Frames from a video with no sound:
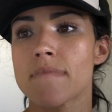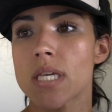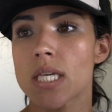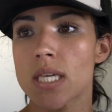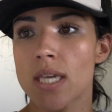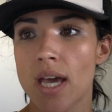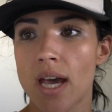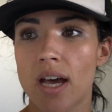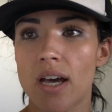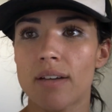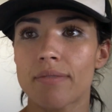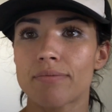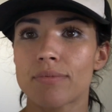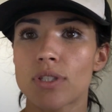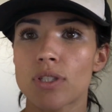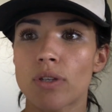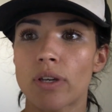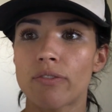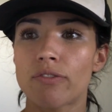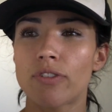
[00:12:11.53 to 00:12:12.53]
Yeah,
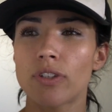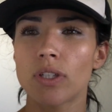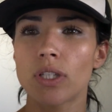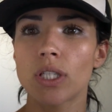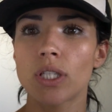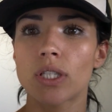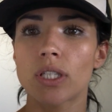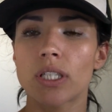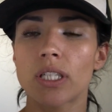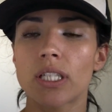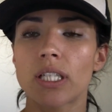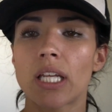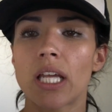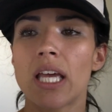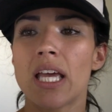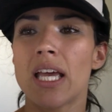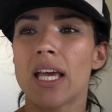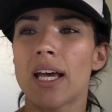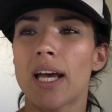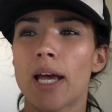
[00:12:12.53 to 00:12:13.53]
so I'm feeling good.
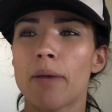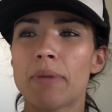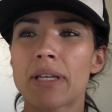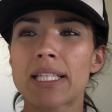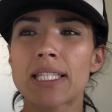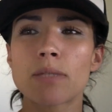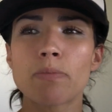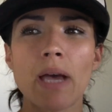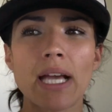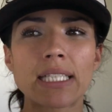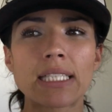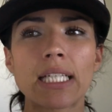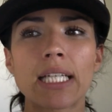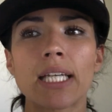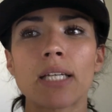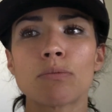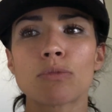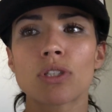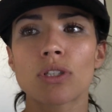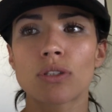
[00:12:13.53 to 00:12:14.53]
I'm
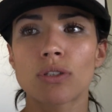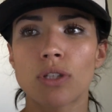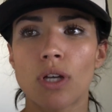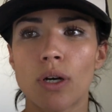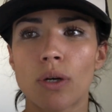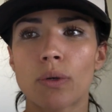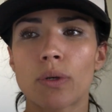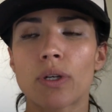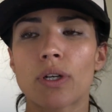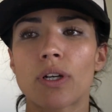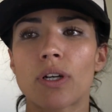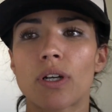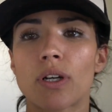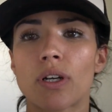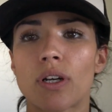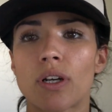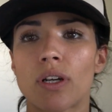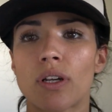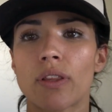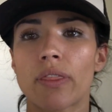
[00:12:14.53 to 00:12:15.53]
expecting him to
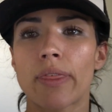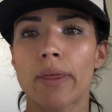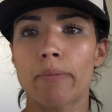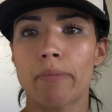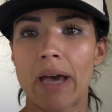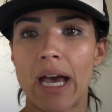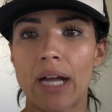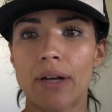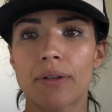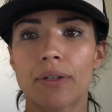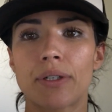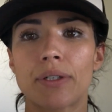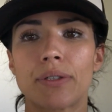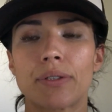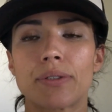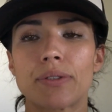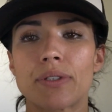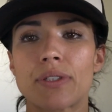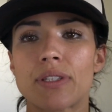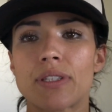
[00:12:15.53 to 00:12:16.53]
lower the
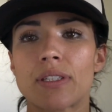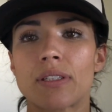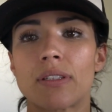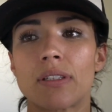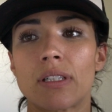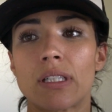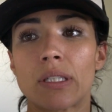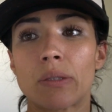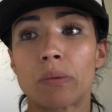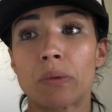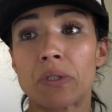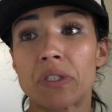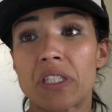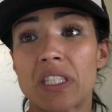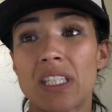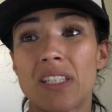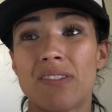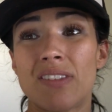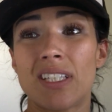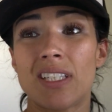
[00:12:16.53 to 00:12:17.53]
macros. We'll
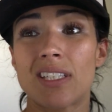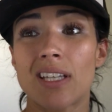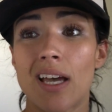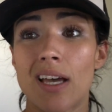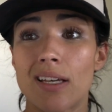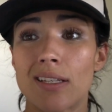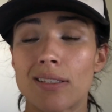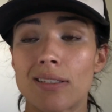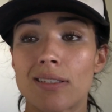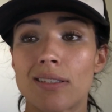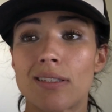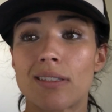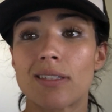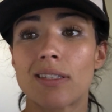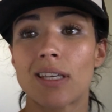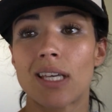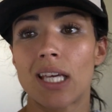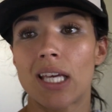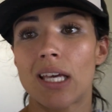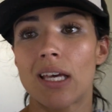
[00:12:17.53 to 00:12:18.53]
see if he does,
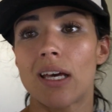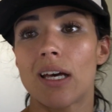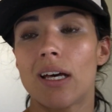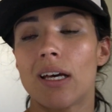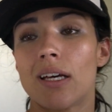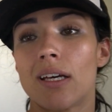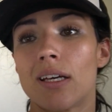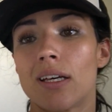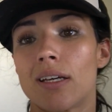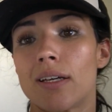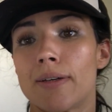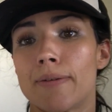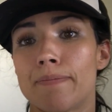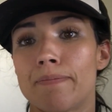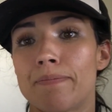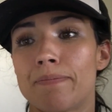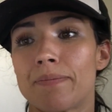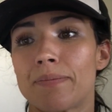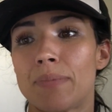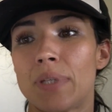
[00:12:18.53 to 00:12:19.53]

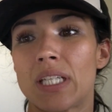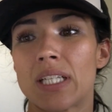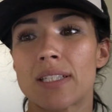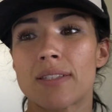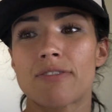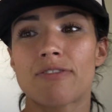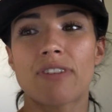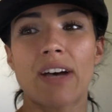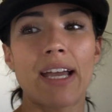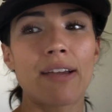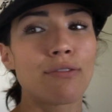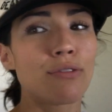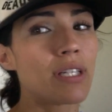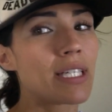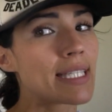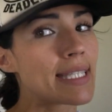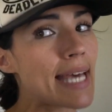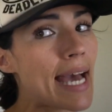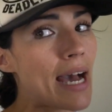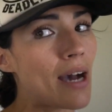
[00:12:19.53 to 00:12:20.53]
because 5
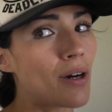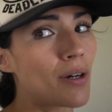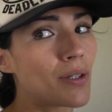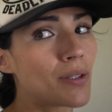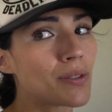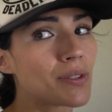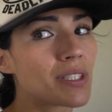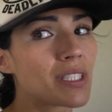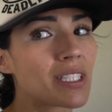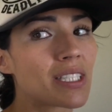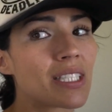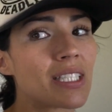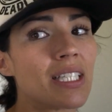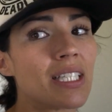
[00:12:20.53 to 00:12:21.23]
weeks out,